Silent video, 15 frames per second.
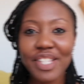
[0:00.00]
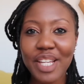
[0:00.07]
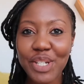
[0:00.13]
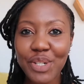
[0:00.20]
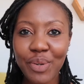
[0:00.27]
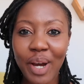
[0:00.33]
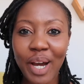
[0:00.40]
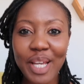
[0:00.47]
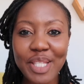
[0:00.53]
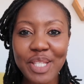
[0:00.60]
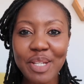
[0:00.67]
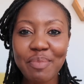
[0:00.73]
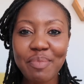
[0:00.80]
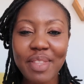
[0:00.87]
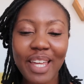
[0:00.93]
essential
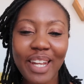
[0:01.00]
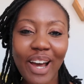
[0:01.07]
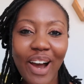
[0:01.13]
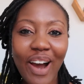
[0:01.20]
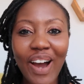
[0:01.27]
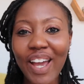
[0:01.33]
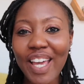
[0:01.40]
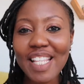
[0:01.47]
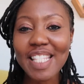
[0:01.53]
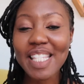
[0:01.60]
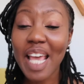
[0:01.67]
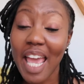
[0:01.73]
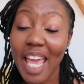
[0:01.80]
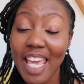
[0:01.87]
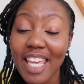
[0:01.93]
item that I
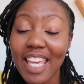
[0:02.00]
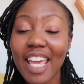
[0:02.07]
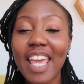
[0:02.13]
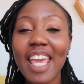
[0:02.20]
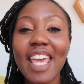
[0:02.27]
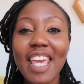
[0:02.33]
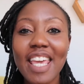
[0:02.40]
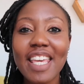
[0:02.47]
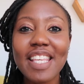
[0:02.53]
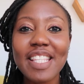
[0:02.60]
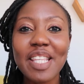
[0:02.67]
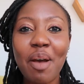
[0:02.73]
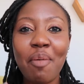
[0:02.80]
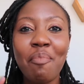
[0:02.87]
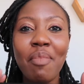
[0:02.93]
take
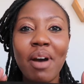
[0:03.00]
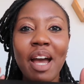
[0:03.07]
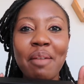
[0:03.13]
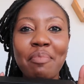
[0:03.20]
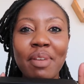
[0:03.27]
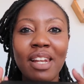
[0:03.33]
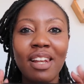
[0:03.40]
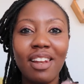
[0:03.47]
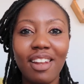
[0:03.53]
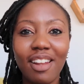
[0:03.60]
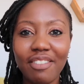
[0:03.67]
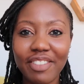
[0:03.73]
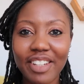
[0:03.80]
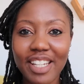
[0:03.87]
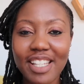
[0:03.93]
is my
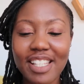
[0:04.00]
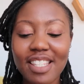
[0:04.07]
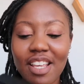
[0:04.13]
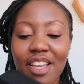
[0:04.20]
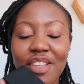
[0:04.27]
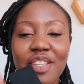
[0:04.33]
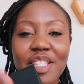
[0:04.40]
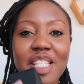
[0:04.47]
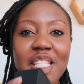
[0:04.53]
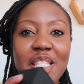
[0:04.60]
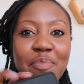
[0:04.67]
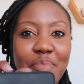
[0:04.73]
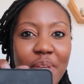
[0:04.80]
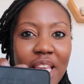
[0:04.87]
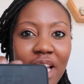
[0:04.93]
beloved
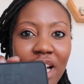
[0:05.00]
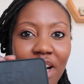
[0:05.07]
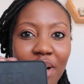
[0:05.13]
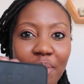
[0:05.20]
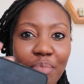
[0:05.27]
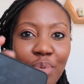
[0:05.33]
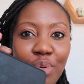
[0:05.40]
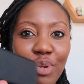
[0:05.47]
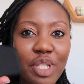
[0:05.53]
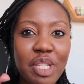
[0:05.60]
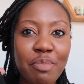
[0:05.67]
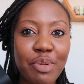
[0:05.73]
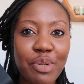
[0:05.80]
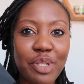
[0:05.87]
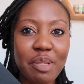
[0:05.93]

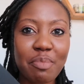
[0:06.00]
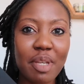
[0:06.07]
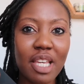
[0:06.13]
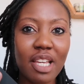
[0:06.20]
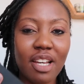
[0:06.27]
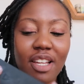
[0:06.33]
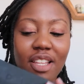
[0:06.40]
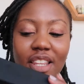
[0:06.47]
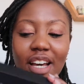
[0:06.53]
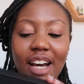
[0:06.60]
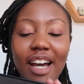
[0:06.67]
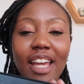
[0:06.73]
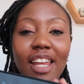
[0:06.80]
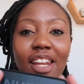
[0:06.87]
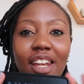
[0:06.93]
portable speaker that
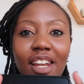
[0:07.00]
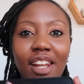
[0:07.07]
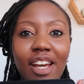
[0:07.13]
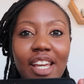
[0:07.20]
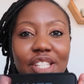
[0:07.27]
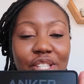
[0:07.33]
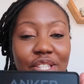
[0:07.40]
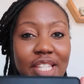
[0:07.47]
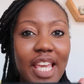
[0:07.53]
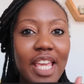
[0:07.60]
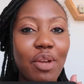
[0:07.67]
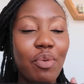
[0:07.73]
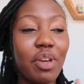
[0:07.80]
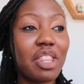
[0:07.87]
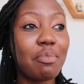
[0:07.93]
I like to
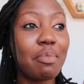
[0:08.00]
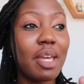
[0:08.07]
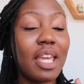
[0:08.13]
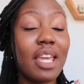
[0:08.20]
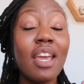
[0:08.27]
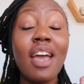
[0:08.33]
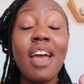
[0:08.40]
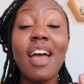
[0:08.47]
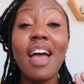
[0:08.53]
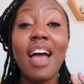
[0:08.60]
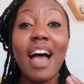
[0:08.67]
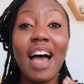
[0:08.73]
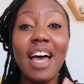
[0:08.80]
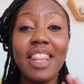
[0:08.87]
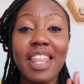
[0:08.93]
take with me.
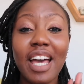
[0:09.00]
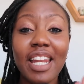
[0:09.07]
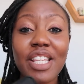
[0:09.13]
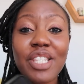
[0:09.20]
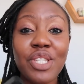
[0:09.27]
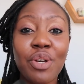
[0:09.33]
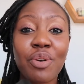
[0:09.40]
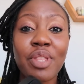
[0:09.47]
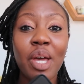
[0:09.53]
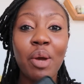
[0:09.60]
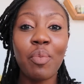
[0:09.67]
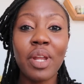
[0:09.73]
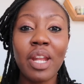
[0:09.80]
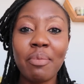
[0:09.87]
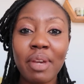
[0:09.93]
And that is so
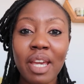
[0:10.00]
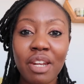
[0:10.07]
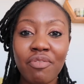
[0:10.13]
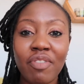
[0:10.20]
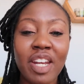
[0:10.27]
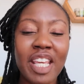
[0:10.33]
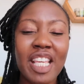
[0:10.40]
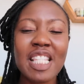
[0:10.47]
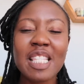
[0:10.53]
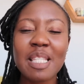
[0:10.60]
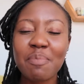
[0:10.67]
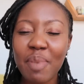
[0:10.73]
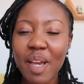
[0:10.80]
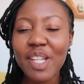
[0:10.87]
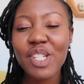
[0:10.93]
that when I'm getting ready,
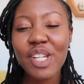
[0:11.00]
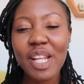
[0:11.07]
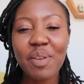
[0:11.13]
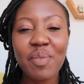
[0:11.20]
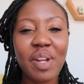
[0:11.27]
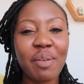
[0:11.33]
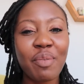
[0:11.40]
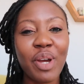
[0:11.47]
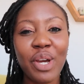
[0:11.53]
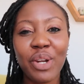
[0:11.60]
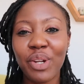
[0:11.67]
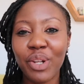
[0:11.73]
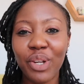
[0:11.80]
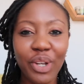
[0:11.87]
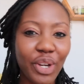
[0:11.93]
especially when I'm
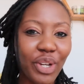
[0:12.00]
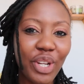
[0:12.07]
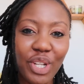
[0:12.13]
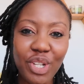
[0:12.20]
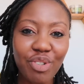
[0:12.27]
going on a girly